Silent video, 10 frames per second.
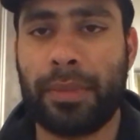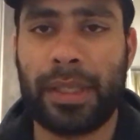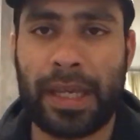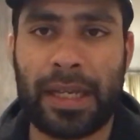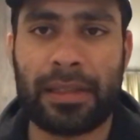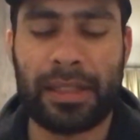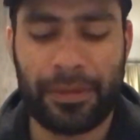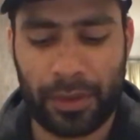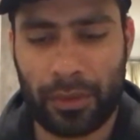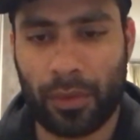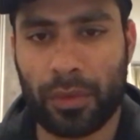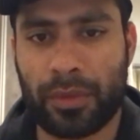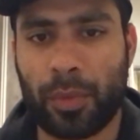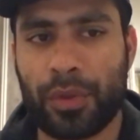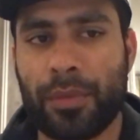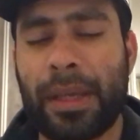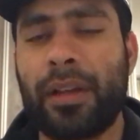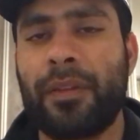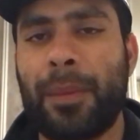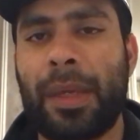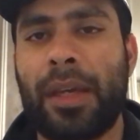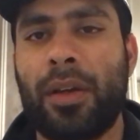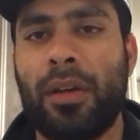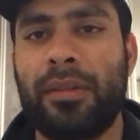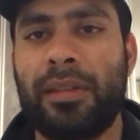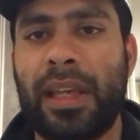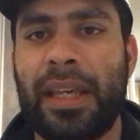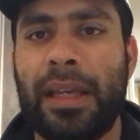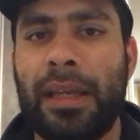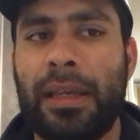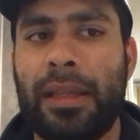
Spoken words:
But yeah, guys, leave your thoughts. What do you make of Amir Khan saying